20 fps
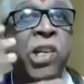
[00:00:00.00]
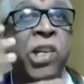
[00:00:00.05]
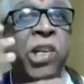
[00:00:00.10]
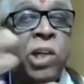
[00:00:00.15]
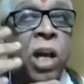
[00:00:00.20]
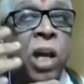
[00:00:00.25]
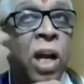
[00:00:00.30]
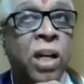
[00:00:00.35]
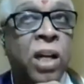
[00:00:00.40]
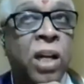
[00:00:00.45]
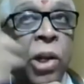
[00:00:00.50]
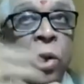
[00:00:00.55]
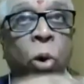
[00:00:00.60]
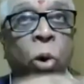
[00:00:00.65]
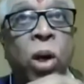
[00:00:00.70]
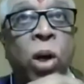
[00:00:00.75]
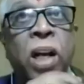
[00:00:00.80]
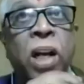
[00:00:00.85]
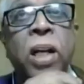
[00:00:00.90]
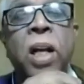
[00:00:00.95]
Ashtanga
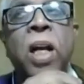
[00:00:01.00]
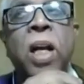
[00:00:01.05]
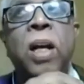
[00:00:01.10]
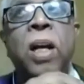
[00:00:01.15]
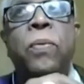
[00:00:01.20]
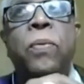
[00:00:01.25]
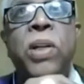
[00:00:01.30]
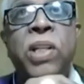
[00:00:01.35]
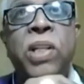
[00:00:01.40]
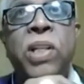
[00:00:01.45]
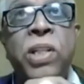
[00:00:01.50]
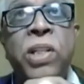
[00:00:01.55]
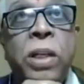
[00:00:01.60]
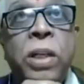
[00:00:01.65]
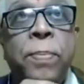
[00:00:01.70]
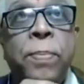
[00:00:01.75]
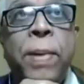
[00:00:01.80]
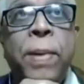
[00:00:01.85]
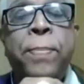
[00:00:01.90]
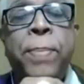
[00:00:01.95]
Yoga, which is
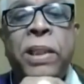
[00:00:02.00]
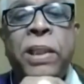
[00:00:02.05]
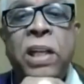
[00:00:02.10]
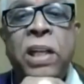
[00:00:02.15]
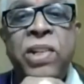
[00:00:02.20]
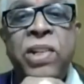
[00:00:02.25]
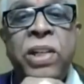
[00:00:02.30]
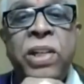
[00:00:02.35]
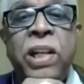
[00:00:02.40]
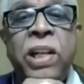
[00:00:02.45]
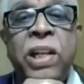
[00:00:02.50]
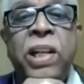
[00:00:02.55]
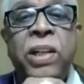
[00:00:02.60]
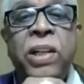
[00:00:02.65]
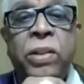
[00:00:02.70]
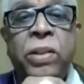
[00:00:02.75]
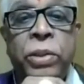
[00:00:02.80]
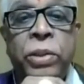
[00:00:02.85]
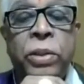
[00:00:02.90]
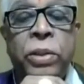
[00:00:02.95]
by
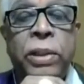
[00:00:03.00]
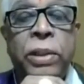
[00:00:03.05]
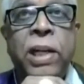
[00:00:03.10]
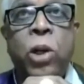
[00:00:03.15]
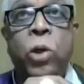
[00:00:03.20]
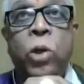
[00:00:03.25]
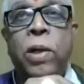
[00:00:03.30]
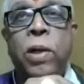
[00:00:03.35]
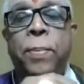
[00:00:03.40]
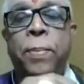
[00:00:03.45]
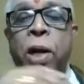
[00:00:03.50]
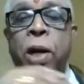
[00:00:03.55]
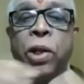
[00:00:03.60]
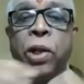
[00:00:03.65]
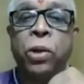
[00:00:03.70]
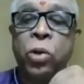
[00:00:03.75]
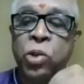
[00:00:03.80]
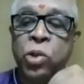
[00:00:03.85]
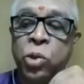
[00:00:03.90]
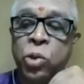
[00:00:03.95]
Patanjali. So that talked about
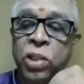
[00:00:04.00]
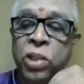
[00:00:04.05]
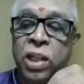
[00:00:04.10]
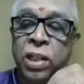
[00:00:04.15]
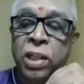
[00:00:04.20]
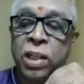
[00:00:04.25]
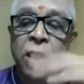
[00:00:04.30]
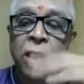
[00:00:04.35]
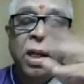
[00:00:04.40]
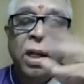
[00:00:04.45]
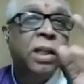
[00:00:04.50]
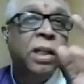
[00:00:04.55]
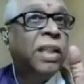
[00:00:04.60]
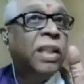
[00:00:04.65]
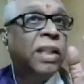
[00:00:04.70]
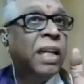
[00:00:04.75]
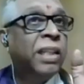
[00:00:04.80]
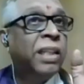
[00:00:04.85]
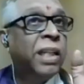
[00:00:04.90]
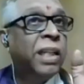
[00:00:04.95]
Yoga Sutra.
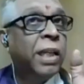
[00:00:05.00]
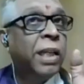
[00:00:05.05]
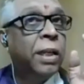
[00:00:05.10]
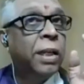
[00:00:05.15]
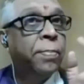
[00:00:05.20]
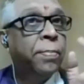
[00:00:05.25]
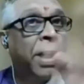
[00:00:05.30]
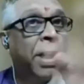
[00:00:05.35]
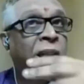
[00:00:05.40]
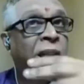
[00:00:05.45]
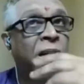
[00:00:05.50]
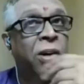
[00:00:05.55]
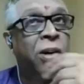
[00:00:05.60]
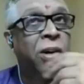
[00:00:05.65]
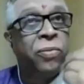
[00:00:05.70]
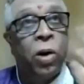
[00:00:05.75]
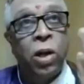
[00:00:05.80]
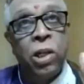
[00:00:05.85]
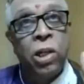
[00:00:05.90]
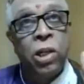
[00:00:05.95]
Then the mother
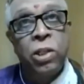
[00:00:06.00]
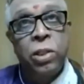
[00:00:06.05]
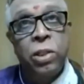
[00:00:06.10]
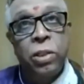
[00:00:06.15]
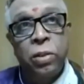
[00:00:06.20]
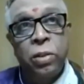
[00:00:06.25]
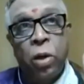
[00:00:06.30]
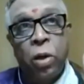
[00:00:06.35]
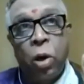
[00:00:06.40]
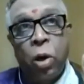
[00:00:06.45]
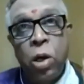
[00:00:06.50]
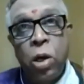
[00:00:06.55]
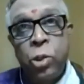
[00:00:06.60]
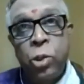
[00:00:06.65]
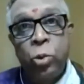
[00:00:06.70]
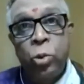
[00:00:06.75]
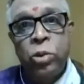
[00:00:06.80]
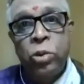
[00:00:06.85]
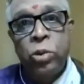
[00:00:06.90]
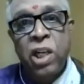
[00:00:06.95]
of all
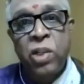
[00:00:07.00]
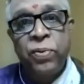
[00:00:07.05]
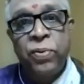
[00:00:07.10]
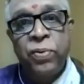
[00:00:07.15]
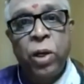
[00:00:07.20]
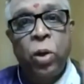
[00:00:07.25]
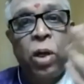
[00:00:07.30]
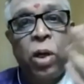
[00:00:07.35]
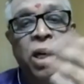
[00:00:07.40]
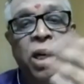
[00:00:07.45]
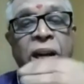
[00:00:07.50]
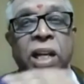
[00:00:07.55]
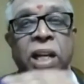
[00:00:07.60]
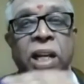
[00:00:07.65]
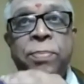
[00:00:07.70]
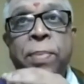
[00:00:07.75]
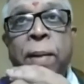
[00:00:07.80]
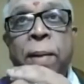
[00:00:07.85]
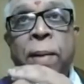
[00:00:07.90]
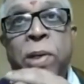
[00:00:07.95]
sutras, we call it
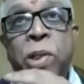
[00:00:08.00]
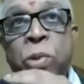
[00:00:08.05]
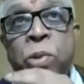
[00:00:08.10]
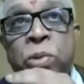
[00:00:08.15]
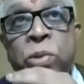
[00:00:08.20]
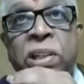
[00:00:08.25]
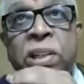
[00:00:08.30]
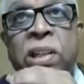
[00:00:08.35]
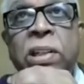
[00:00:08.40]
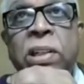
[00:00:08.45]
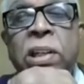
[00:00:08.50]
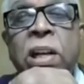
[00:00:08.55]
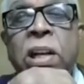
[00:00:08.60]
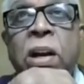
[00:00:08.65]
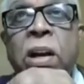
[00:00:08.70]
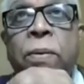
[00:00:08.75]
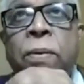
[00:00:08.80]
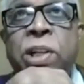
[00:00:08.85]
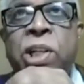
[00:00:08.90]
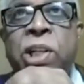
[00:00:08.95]
as Brahma Sutra,
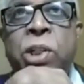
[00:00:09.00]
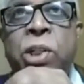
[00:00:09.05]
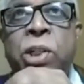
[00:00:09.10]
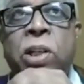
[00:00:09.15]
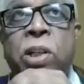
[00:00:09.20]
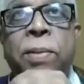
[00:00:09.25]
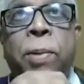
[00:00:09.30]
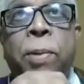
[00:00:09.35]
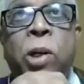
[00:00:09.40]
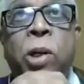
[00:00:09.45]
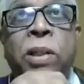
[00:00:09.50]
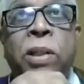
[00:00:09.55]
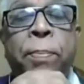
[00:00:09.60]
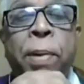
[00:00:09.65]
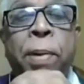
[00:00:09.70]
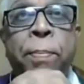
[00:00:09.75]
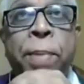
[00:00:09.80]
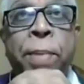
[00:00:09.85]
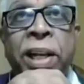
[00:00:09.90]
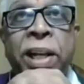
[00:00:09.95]
which talks about the
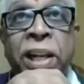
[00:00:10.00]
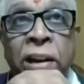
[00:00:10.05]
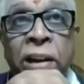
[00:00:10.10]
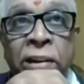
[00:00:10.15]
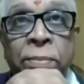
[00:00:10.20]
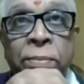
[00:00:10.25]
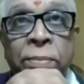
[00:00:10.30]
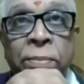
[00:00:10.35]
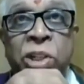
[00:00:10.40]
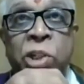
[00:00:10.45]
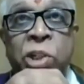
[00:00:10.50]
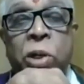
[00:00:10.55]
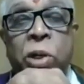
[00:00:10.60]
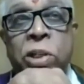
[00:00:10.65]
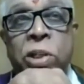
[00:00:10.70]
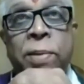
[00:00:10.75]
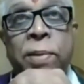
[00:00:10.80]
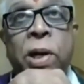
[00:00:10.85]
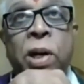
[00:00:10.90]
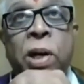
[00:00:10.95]
Brahmanyanam, which
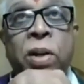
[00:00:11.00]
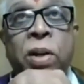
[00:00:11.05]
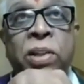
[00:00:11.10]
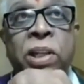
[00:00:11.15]
talks about